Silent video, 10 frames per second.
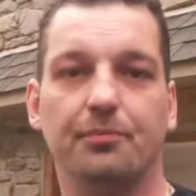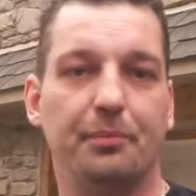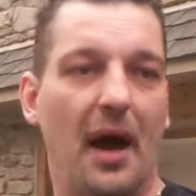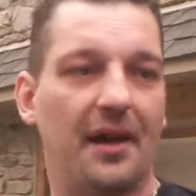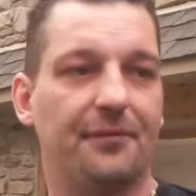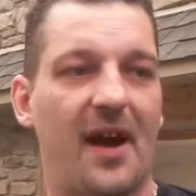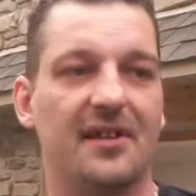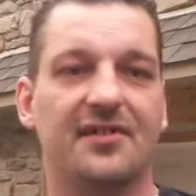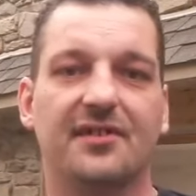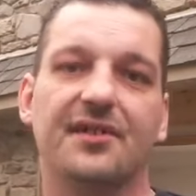I find
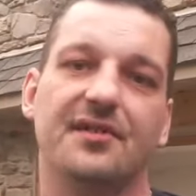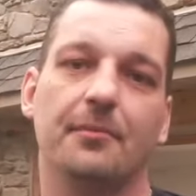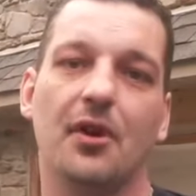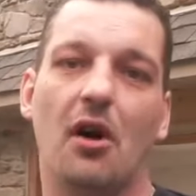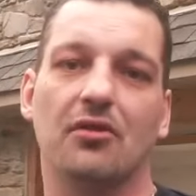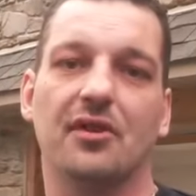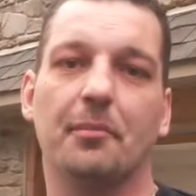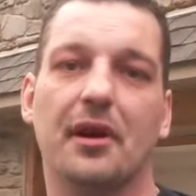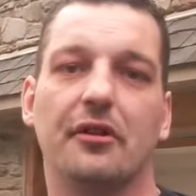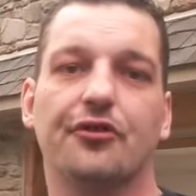$60-some in a
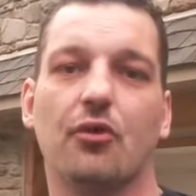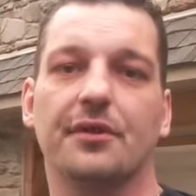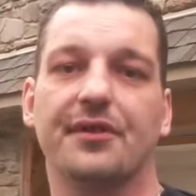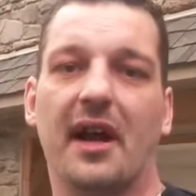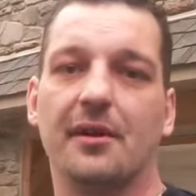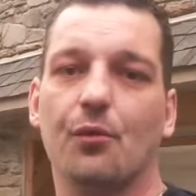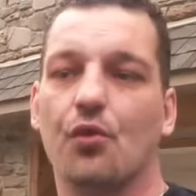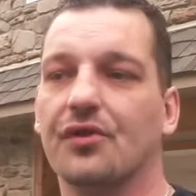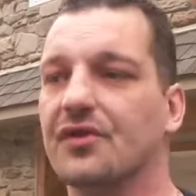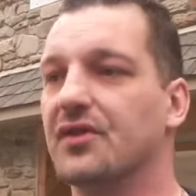pair of shorts that I ain't
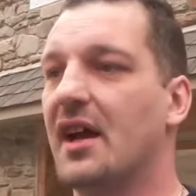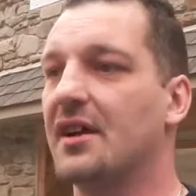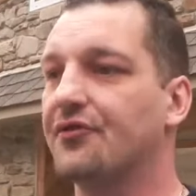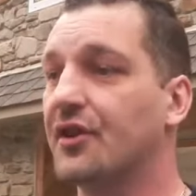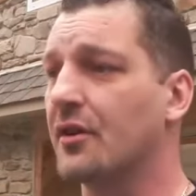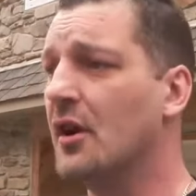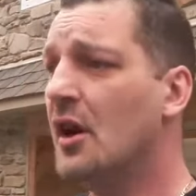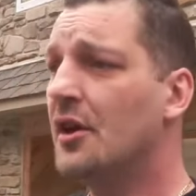worn since last year.